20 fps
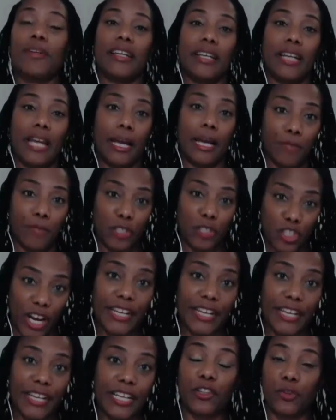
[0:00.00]
kept
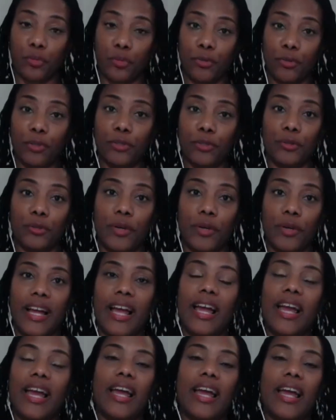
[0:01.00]
shining through,
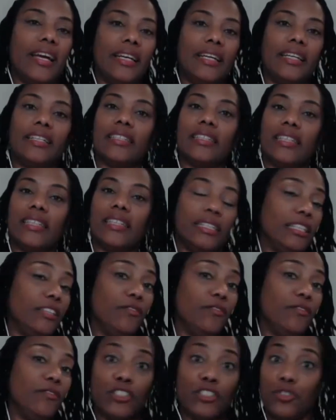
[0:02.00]
and it
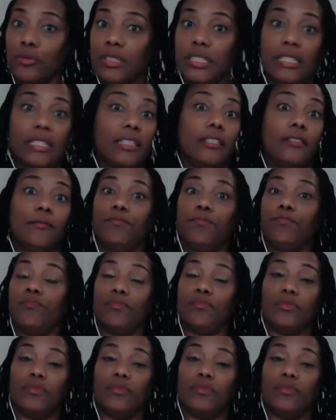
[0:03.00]
eventually,